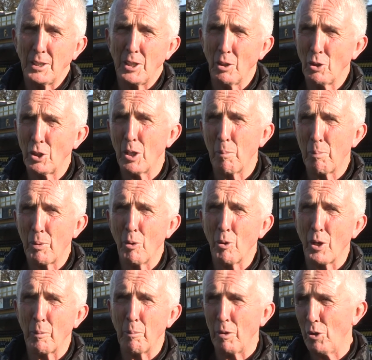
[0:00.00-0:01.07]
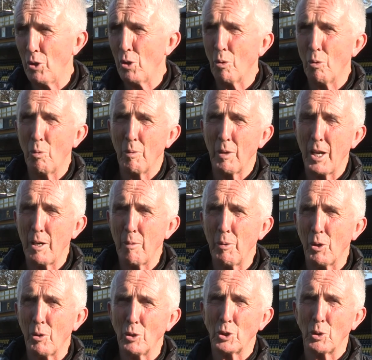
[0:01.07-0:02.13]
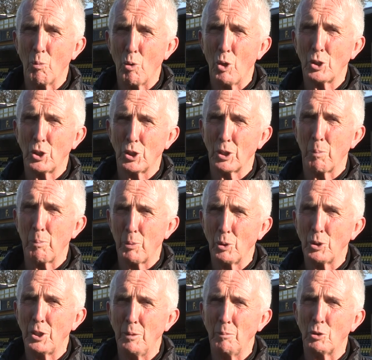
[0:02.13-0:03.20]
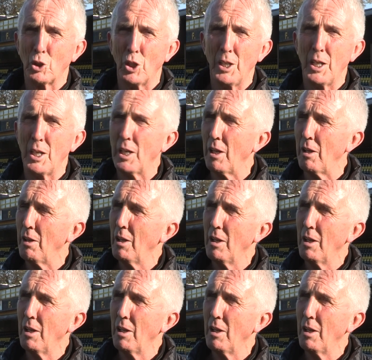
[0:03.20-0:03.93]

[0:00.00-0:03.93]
You look at pro rugby. You go, anybody goes and watches a pro team training now.